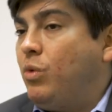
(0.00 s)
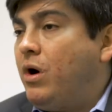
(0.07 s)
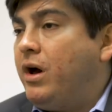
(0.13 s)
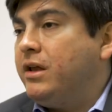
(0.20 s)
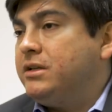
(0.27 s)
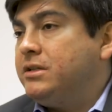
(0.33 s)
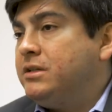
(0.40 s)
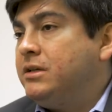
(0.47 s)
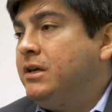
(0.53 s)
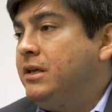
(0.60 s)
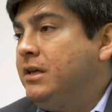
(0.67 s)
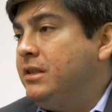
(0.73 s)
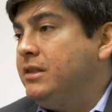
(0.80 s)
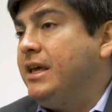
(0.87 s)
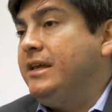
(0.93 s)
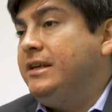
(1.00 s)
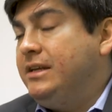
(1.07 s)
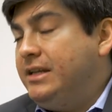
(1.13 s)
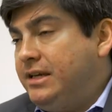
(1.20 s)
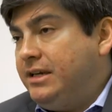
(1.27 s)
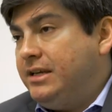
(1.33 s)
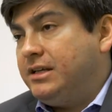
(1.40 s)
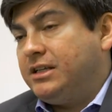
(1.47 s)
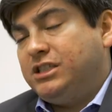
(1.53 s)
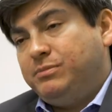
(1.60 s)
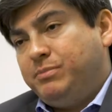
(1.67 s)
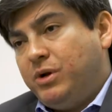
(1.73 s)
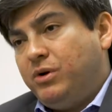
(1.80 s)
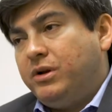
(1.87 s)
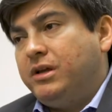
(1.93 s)
want. They need
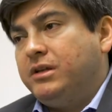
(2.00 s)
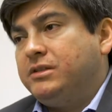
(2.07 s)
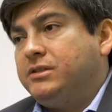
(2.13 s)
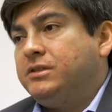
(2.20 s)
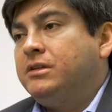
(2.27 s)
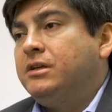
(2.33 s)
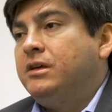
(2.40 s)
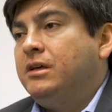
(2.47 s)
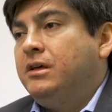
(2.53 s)
experience.